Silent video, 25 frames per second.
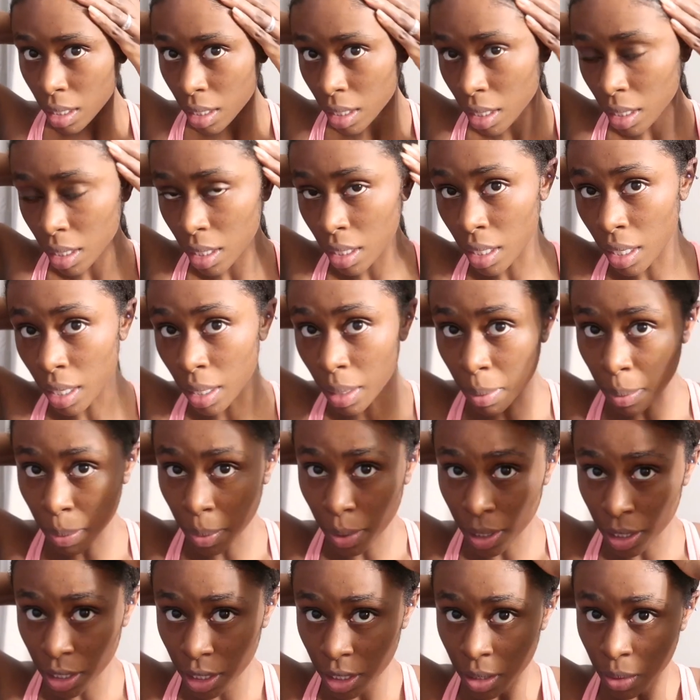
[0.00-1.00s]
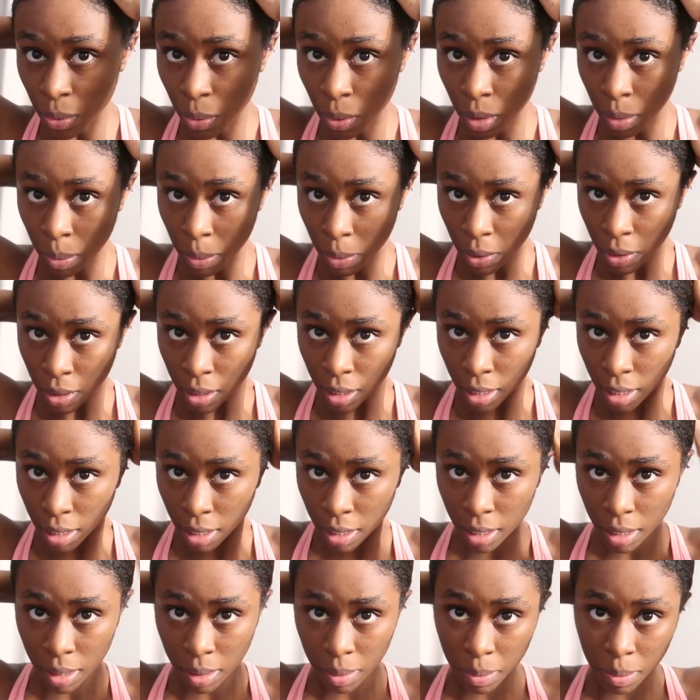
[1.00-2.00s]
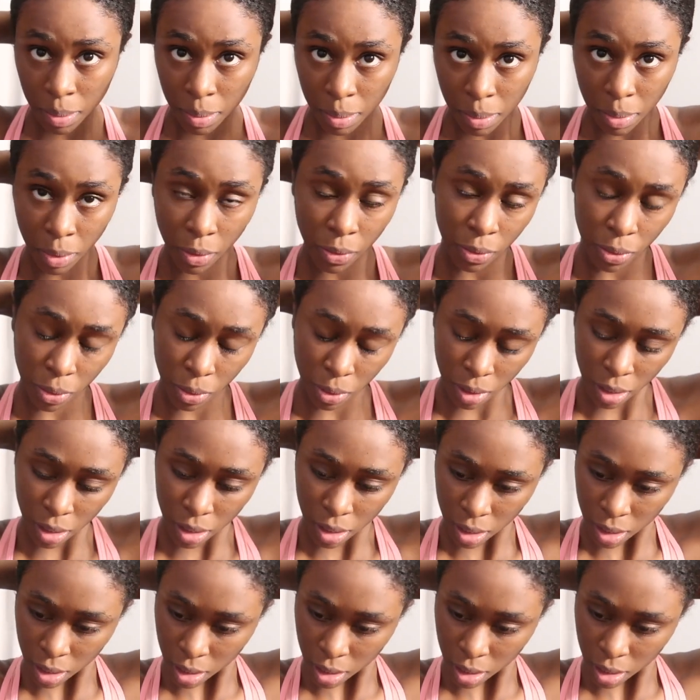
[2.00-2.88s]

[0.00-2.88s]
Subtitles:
And I'll brush it one more time before.